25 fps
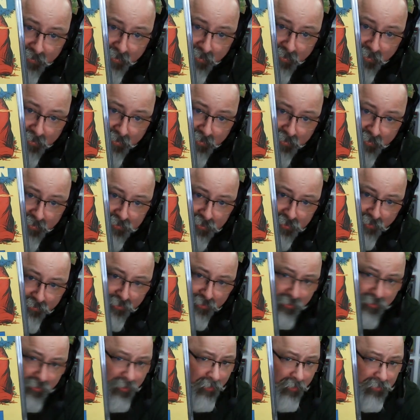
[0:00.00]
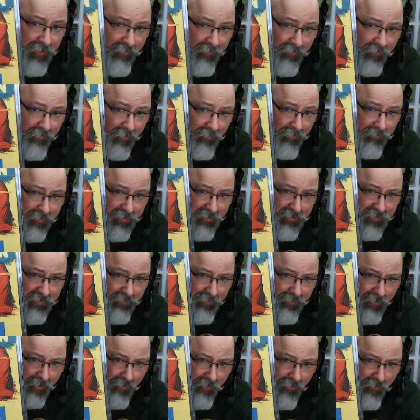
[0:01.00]
So if you know different, please let me
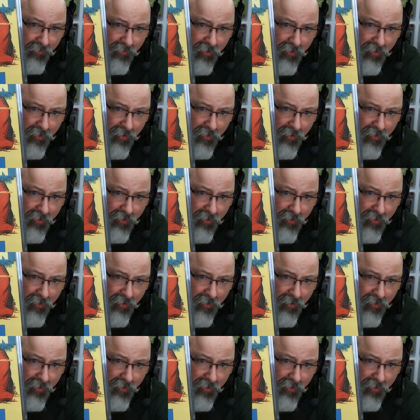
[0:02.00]
know.